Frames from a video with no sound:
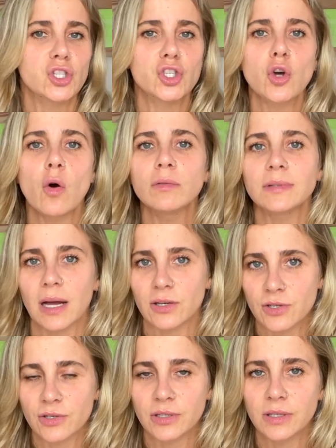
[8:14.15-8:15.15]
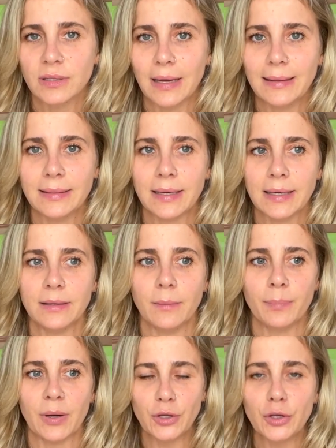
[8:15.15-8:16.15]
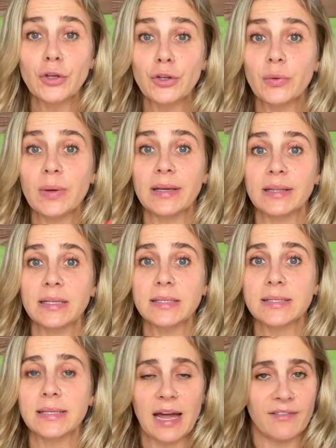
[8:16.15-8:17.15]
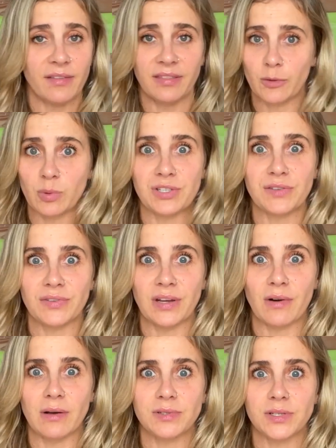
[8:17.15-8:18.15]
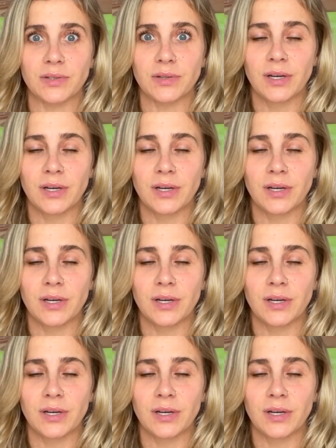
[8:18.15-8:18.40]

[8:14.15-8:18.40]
so natural and then by you doing this everything will shift around you